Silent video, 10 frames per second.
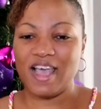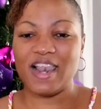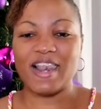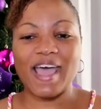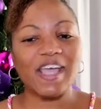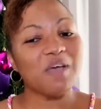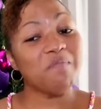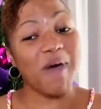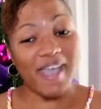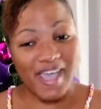Like
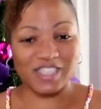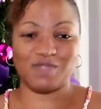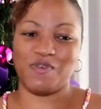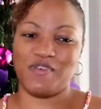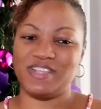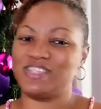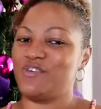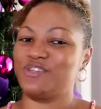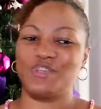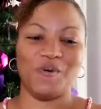my experience
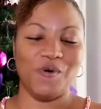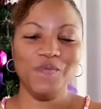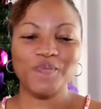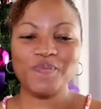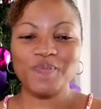years ago,